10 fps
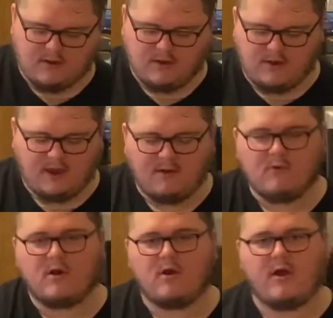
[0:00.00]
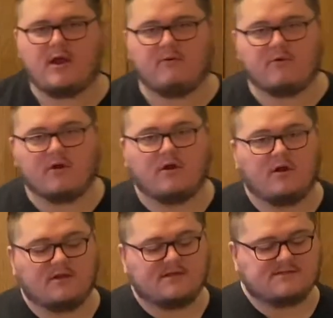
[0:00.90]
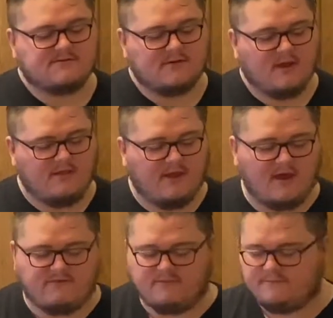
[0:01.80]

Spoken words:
And we're going to go ahead and we're going to cook this in the oven